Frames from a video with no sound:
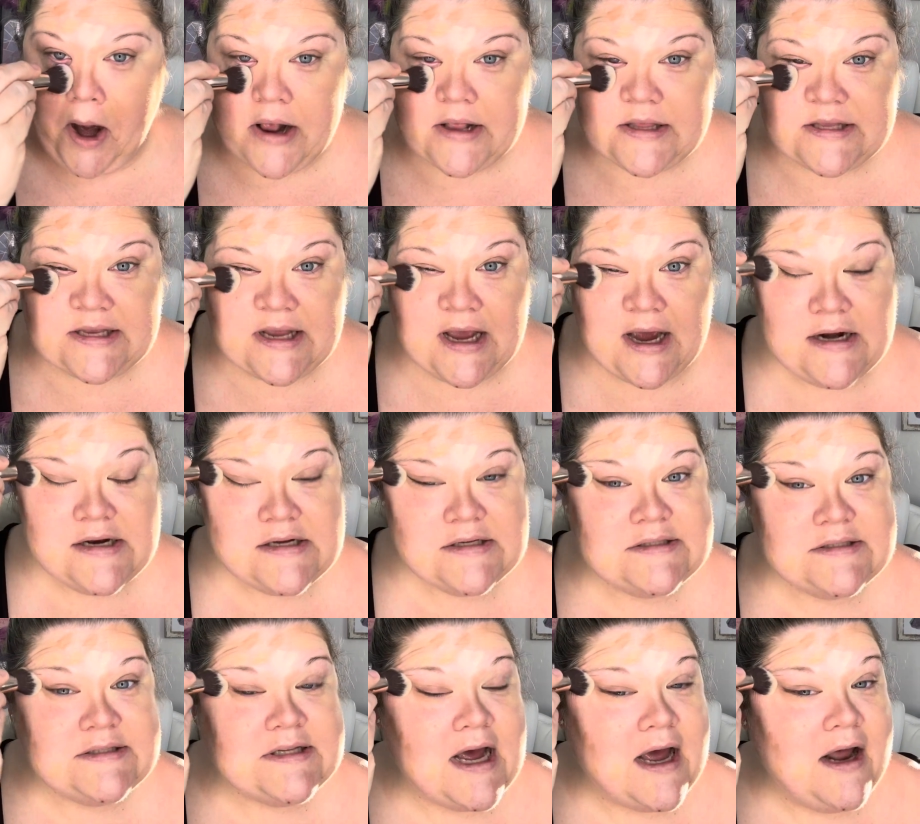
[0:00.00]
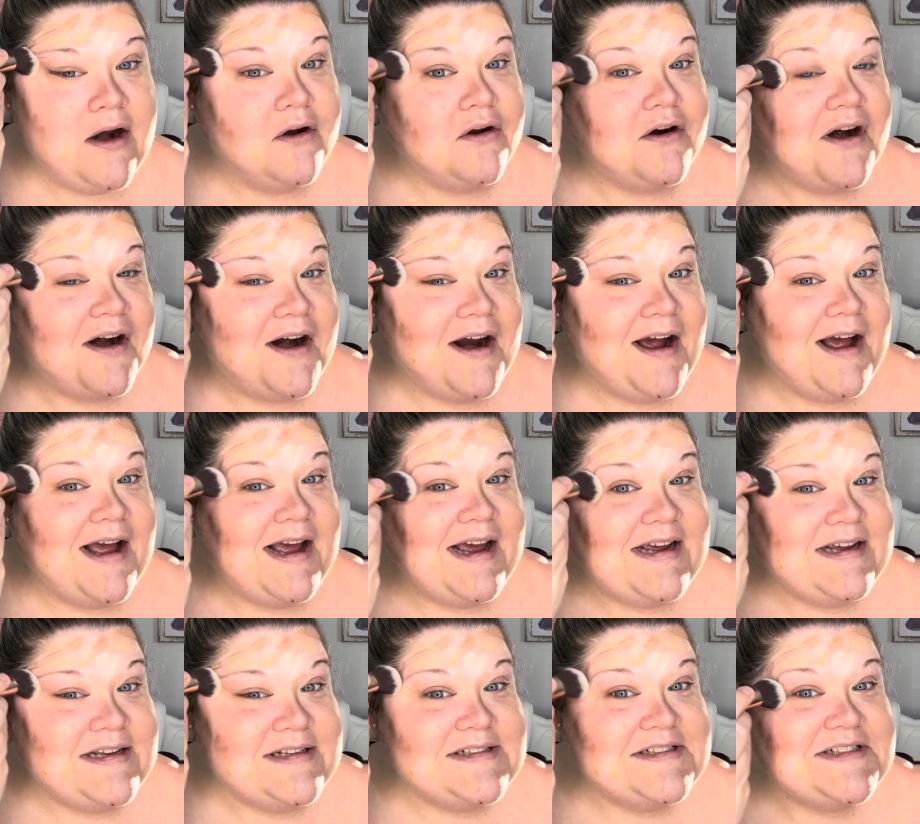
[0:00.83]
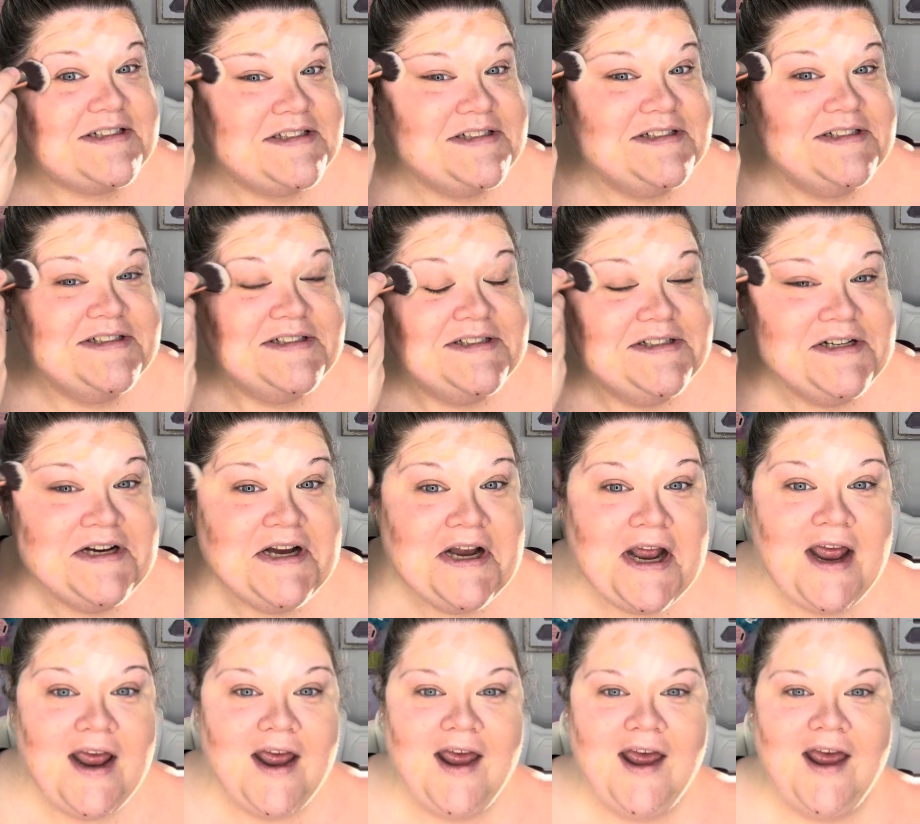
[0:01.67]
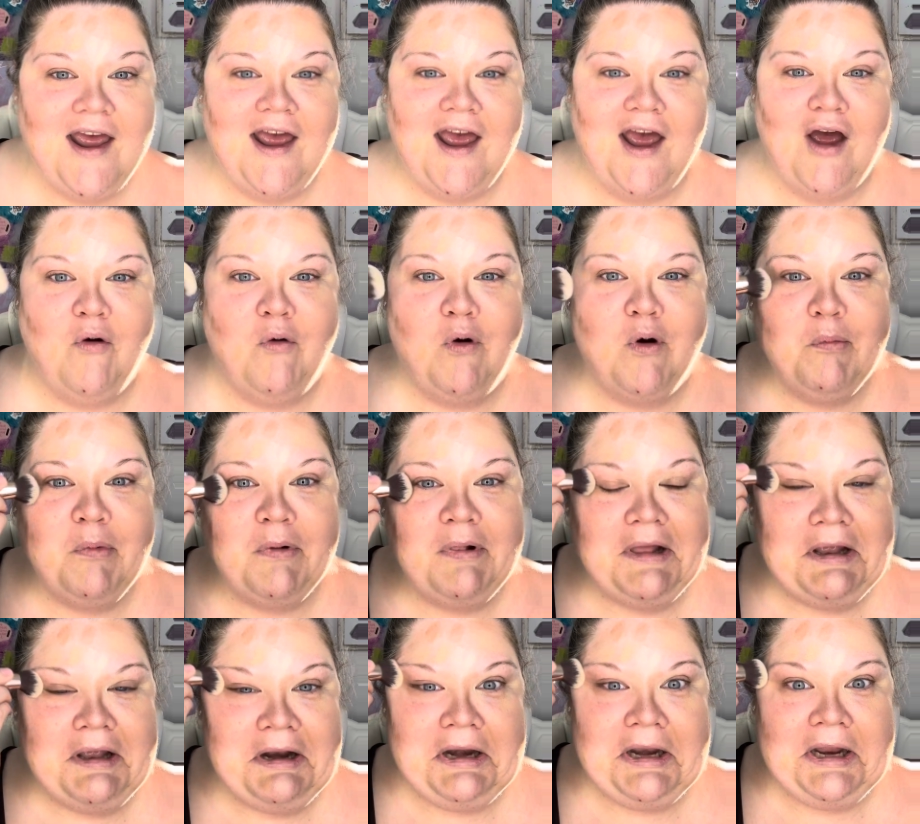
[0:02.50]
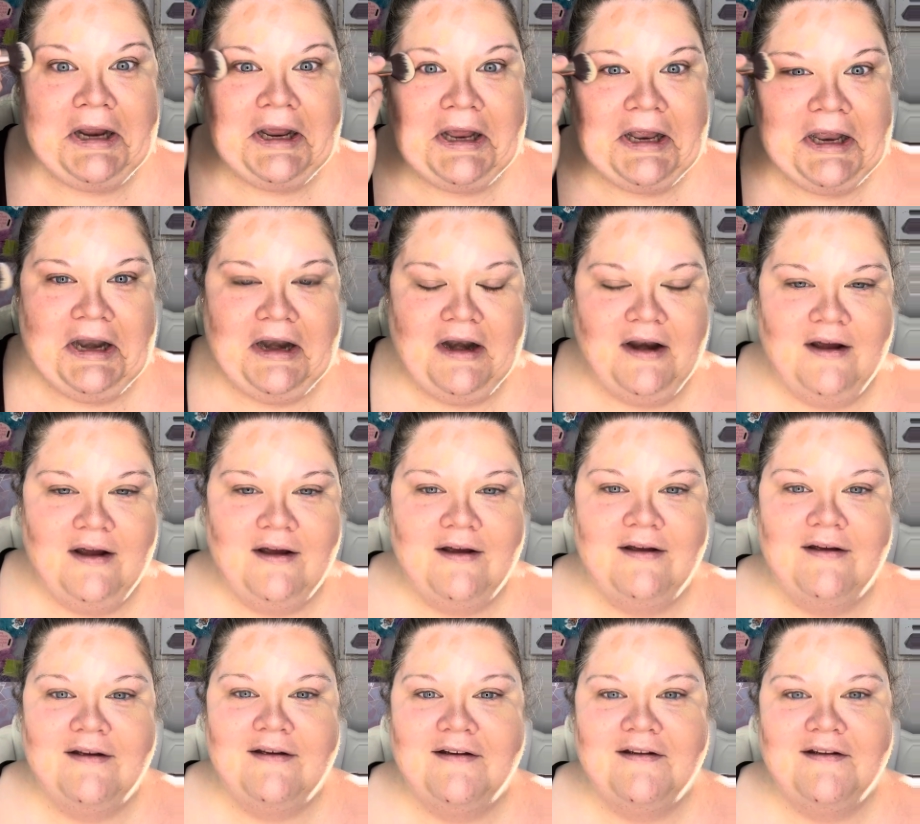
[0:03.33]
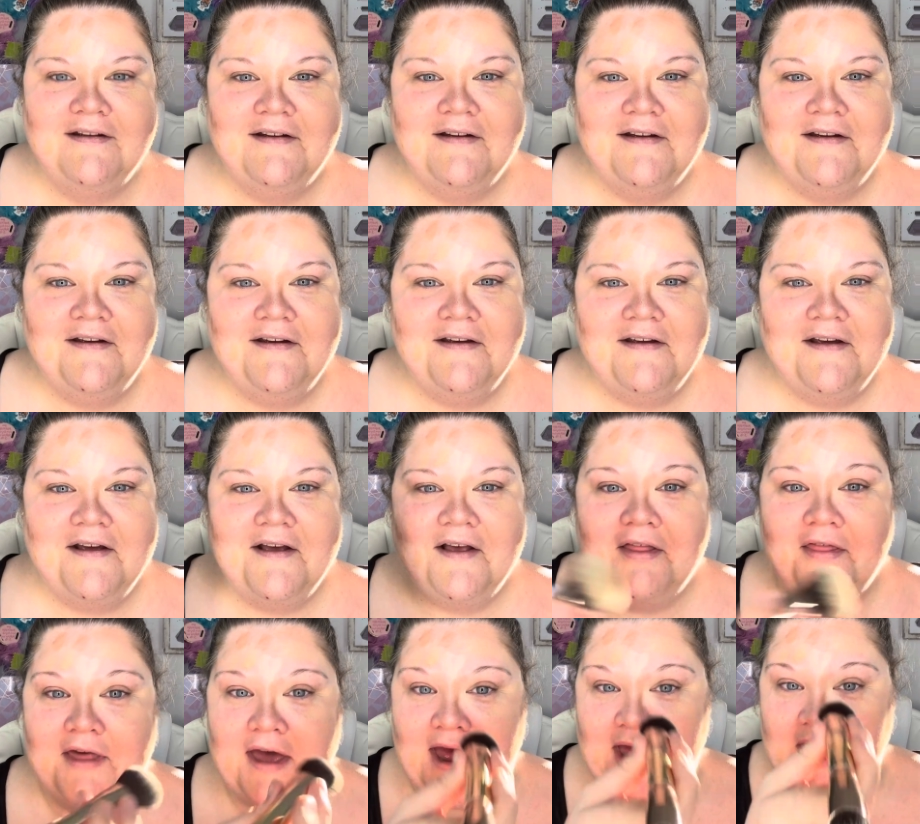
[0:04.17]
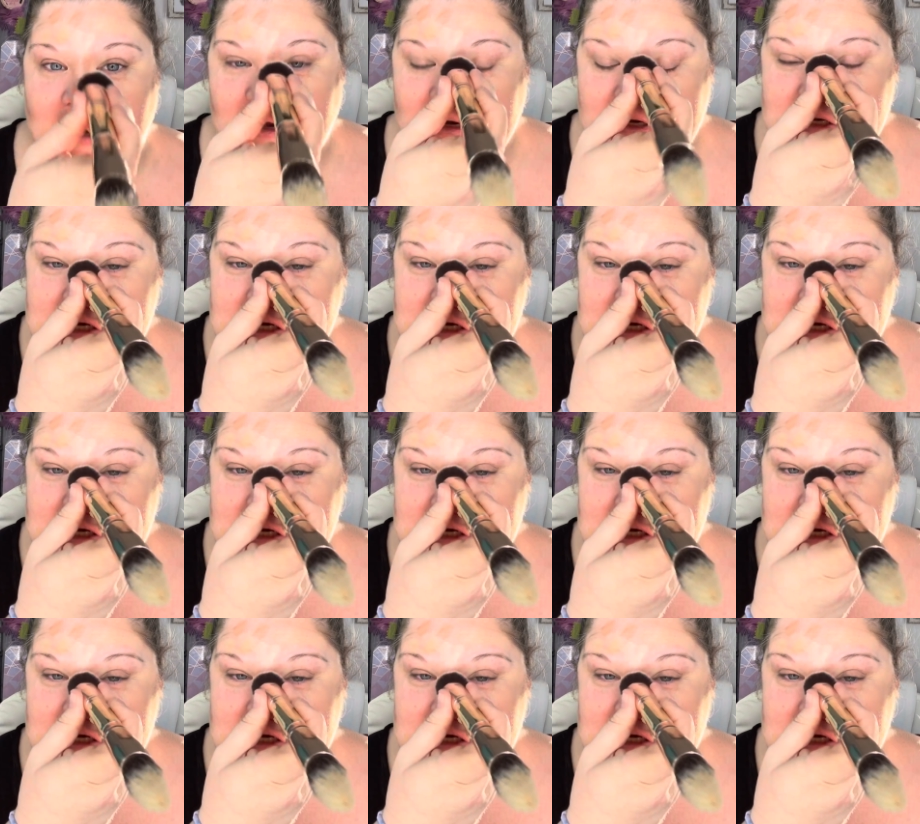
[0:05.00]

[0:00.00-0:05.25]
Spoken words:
side to side on our eyes. And we're blending in that